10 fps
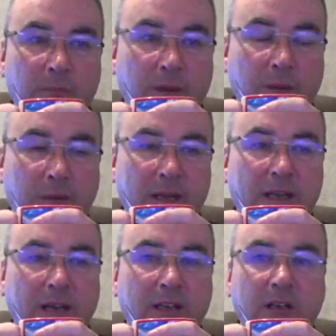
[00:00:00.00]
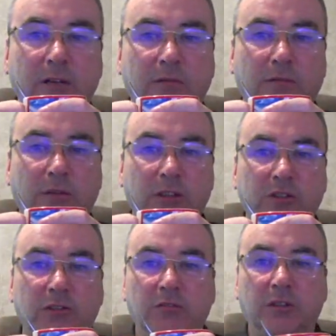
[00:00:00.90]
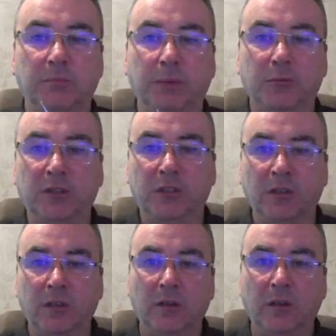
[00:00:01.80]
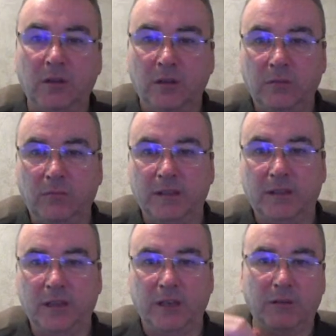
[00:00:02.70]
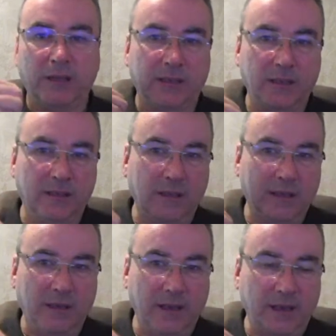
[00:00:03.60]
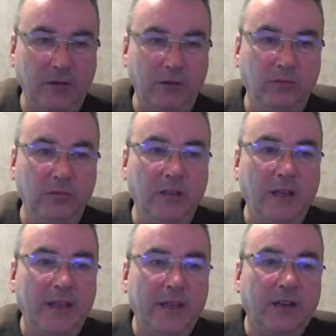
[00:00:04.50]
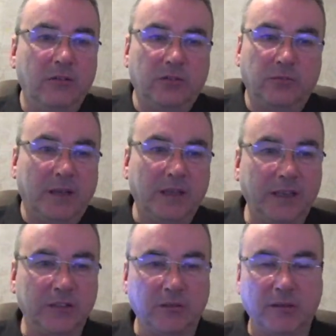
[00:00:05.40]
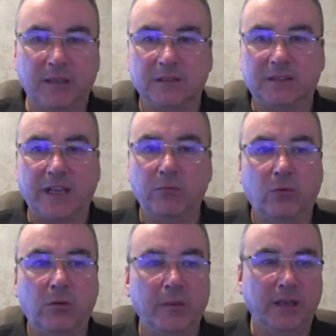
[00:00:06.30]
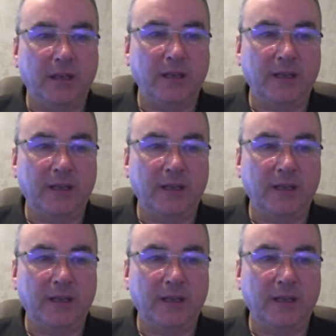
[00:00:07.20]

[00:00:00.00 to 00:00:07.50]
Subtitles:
I mean, I can go fully suited and booted with, you know, like an underlayer on as well, like, so I can stay warm in the